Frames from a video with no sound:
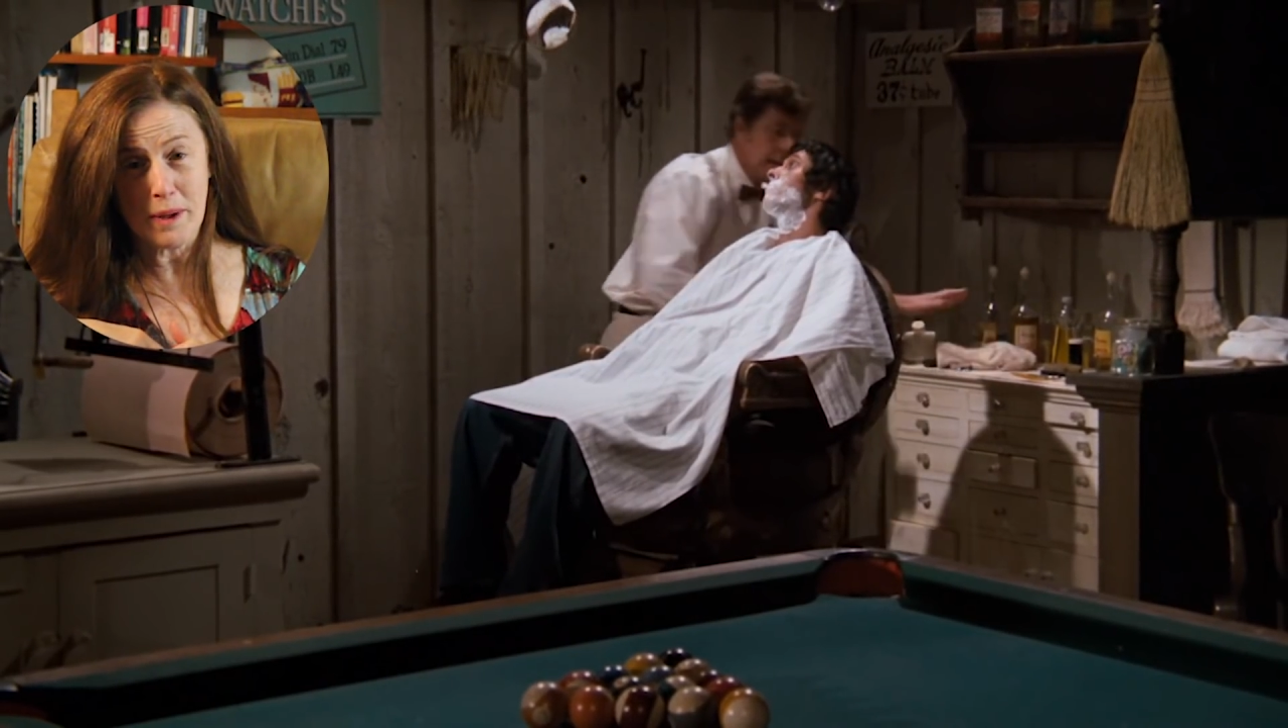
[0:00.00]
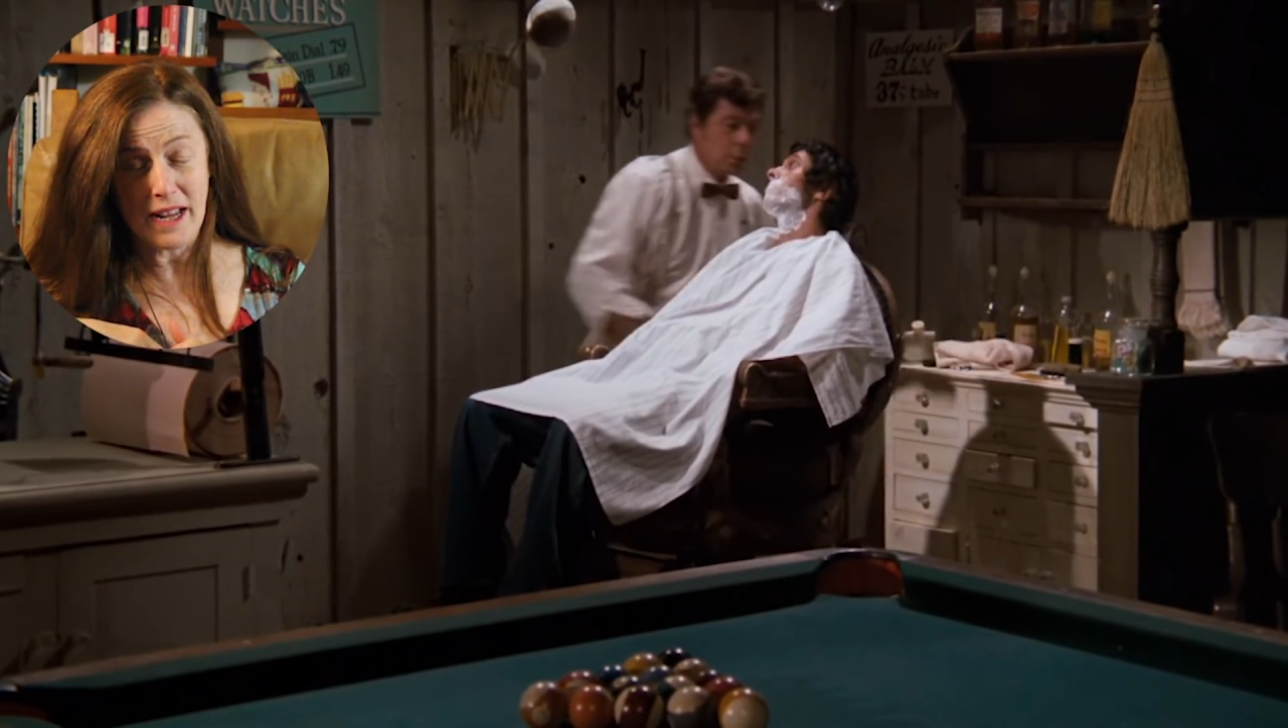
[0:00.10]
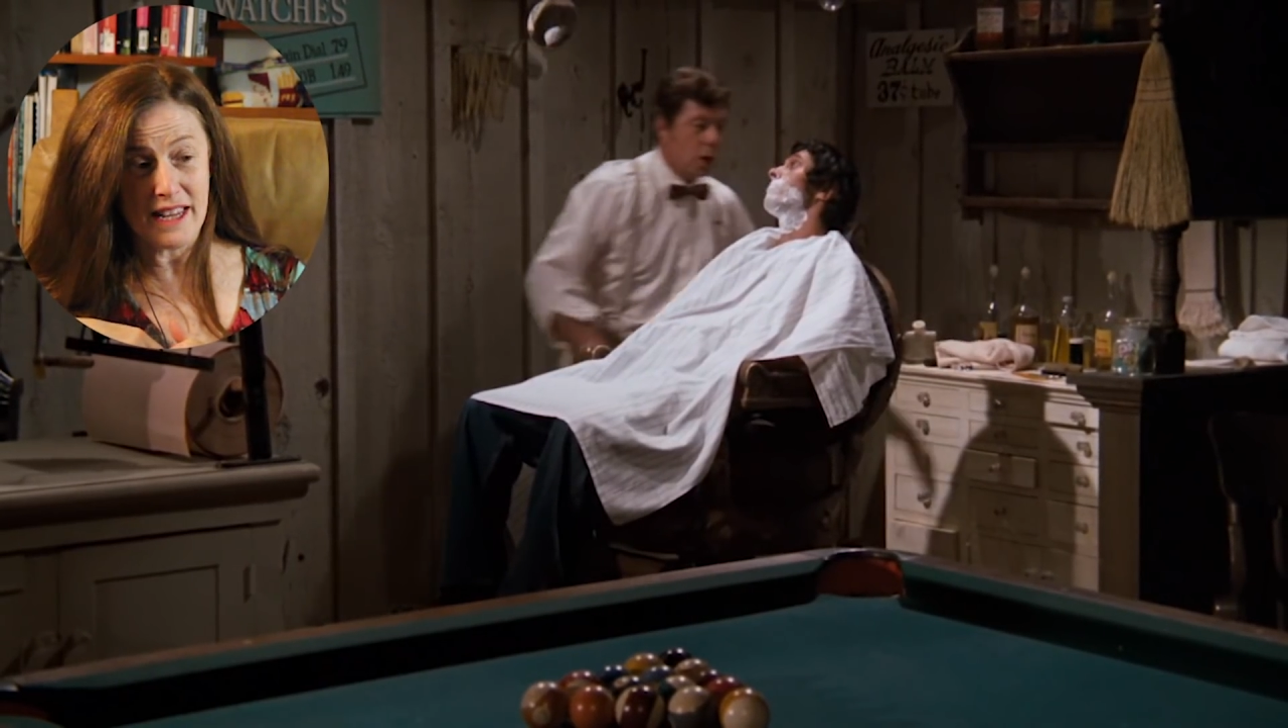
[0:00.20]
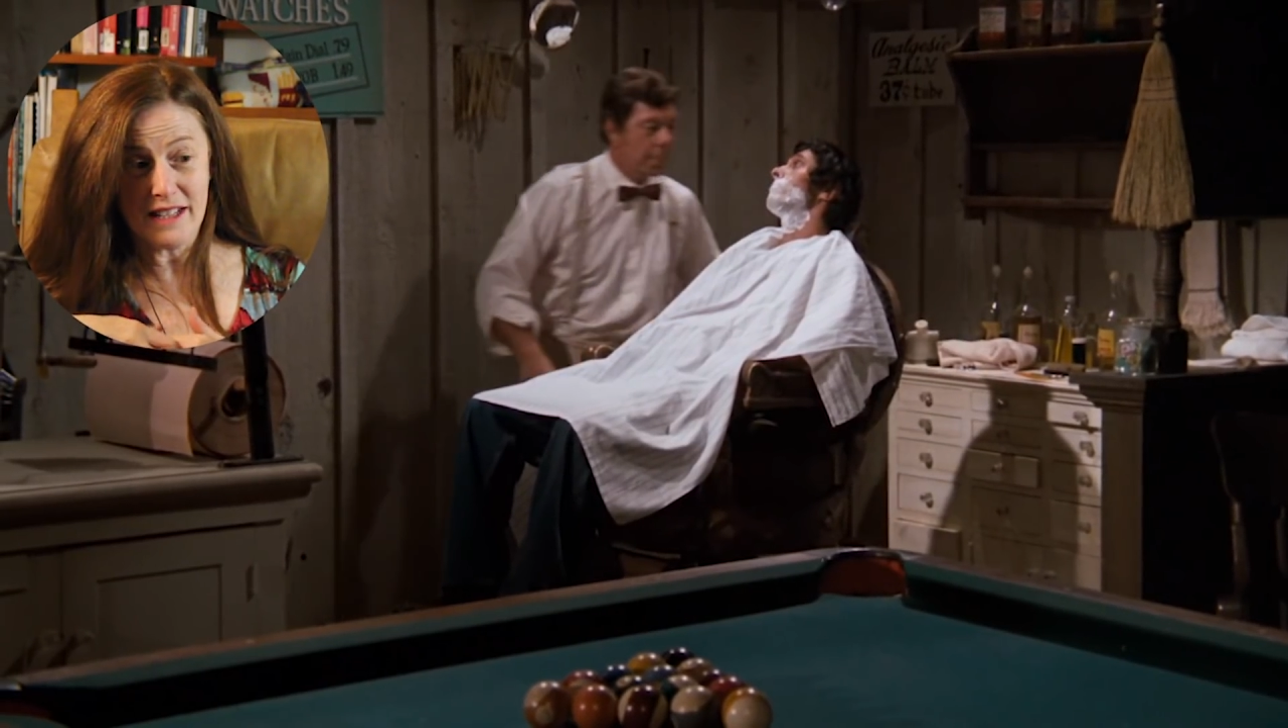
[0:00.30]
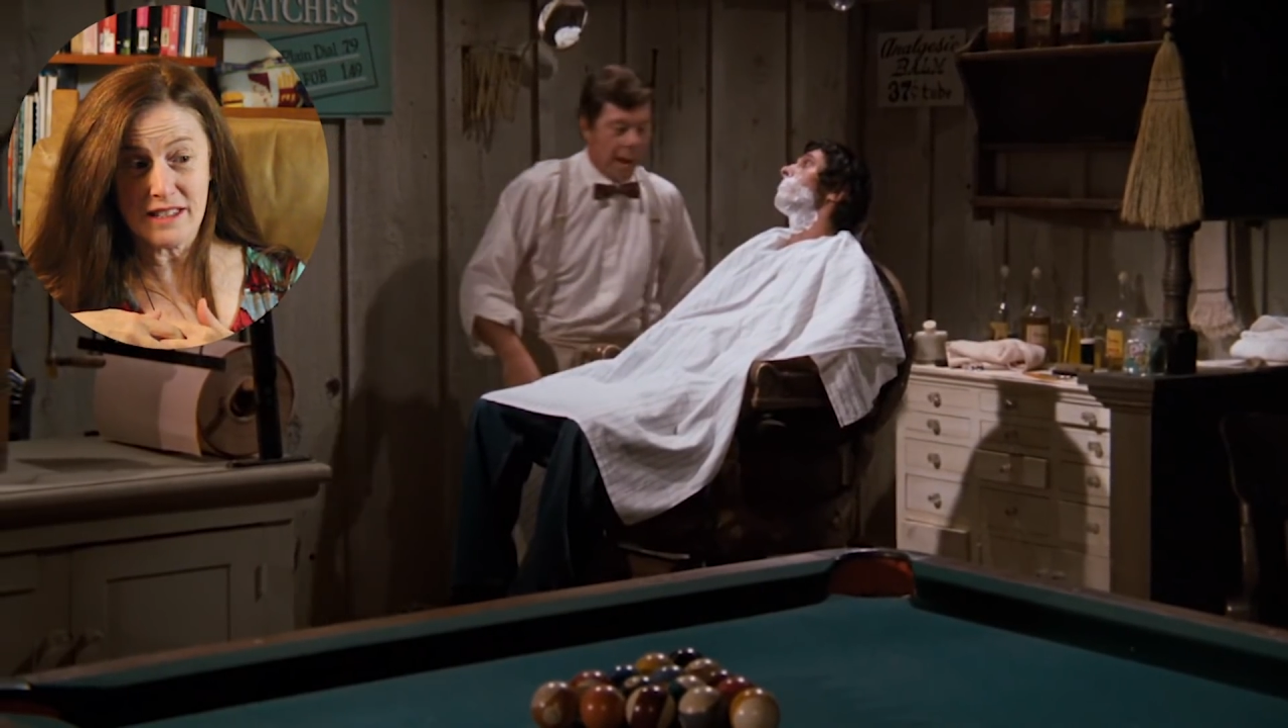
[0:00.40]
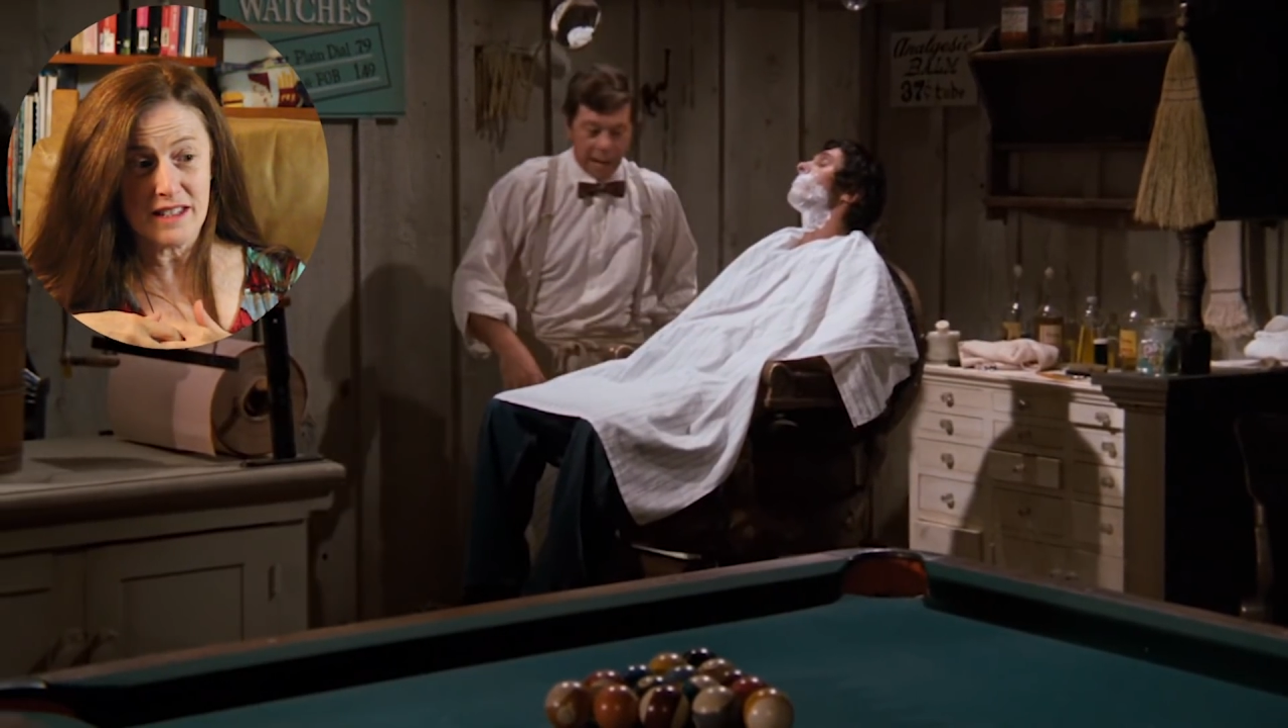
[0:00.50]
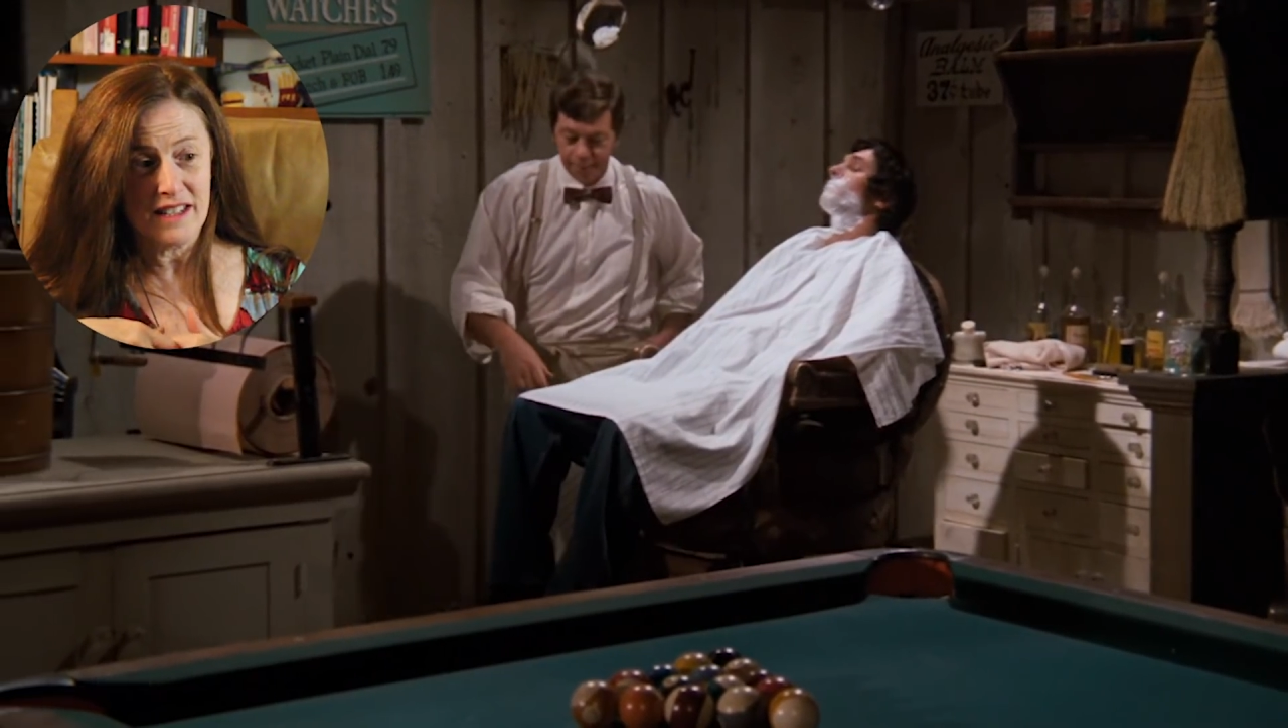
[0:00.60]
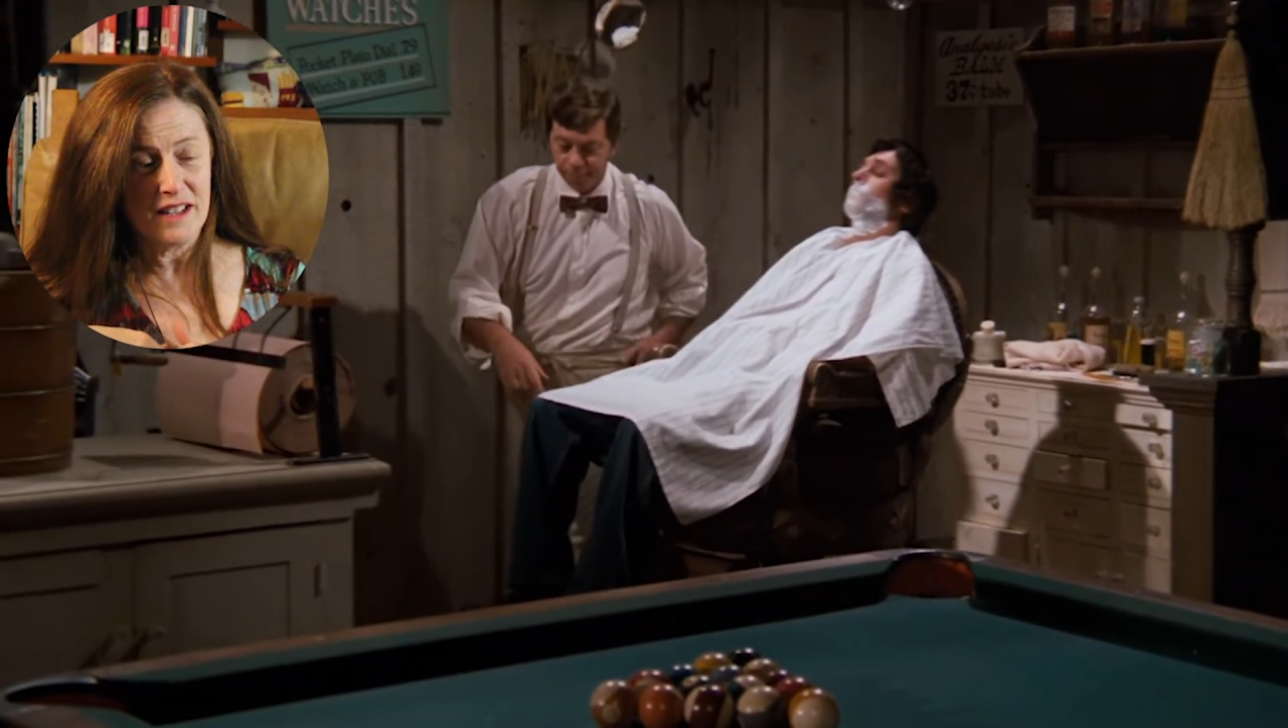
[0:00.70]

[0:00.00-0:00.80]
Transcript: I guess